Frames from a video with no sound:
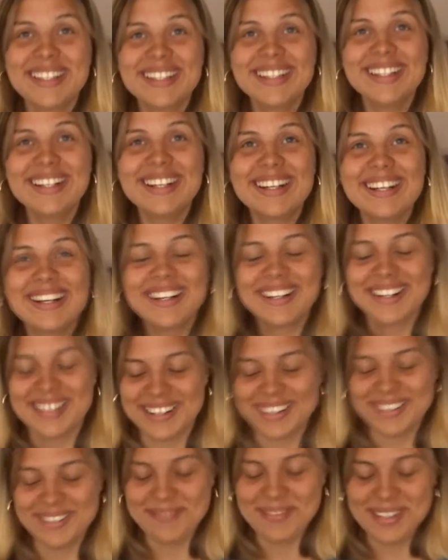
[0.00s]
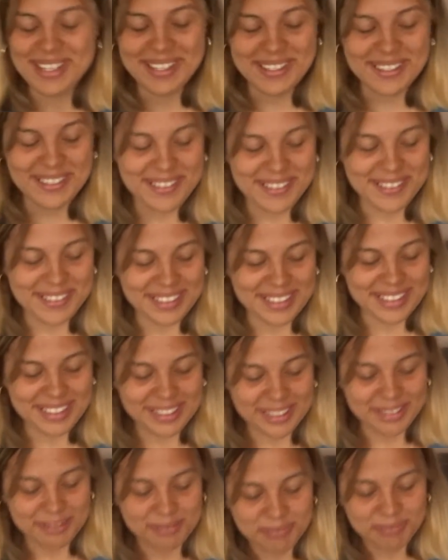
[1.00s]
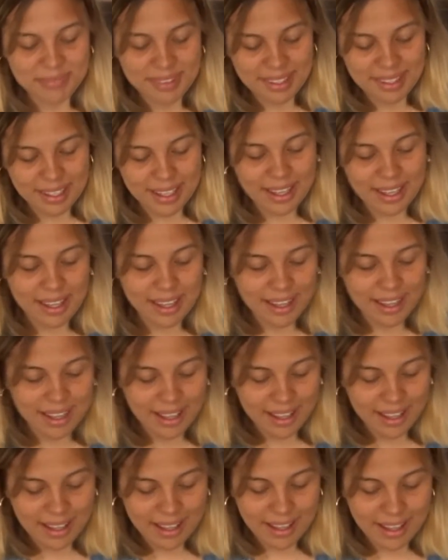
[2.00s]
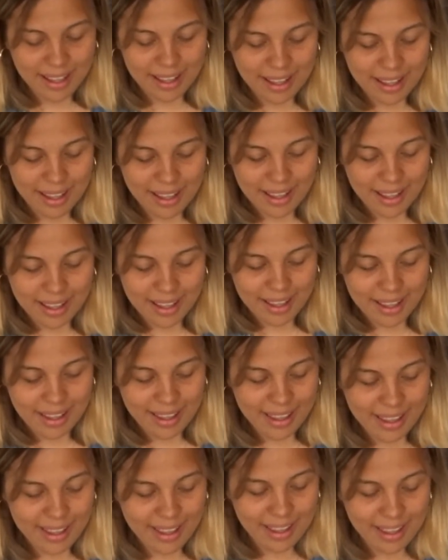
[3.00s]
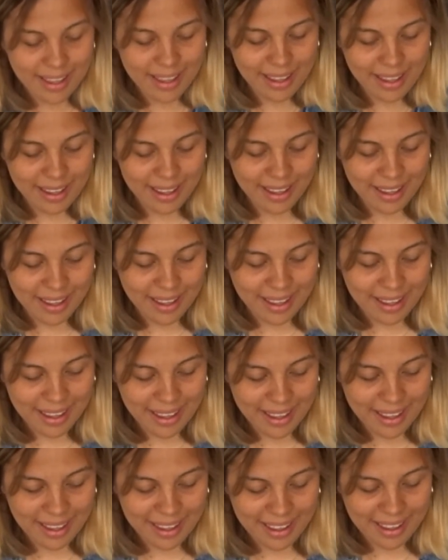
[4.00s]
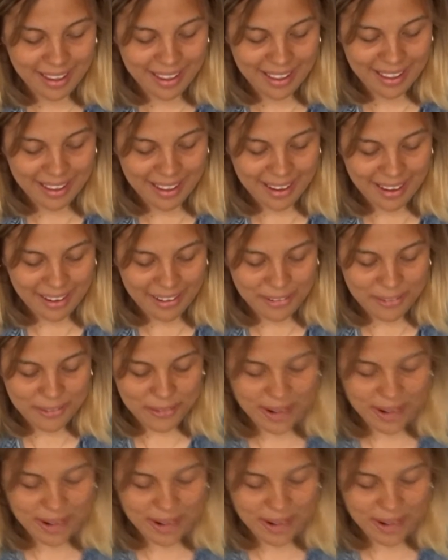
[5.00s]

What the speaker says: It is cute. Oh, I was going to make it into a Polaroid, but it cut out our faces. Yeah, I wrote a novel.